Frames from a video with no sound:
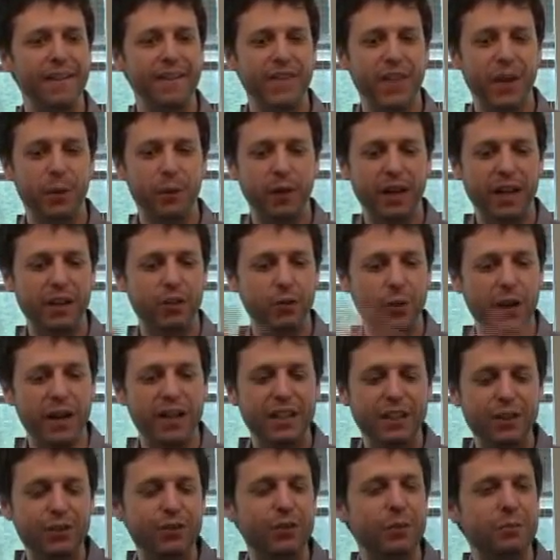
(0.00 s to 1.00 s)
that when I try
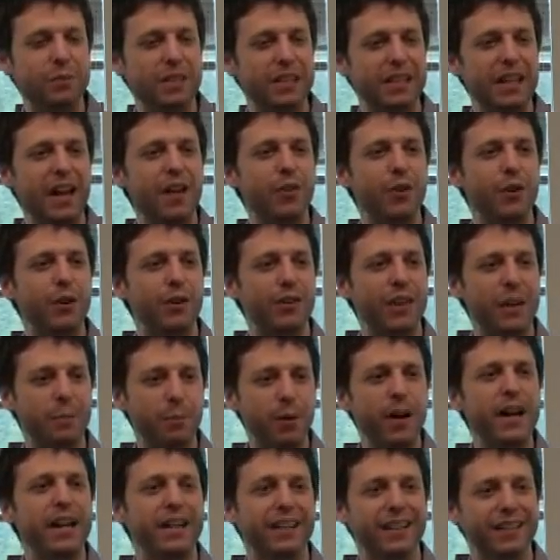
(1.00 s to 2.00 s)
to use them together, they
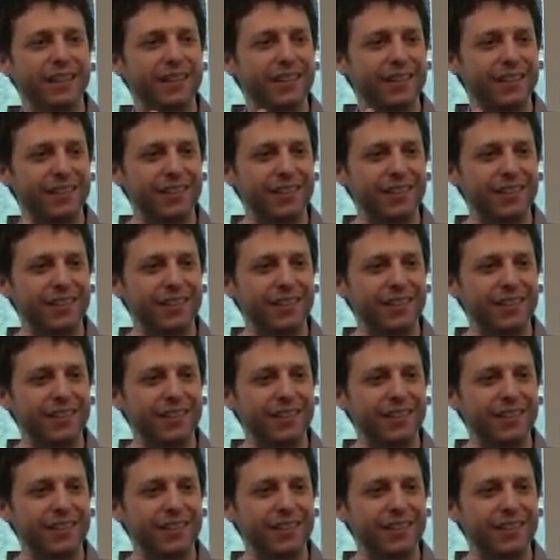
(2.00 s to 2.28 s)
break.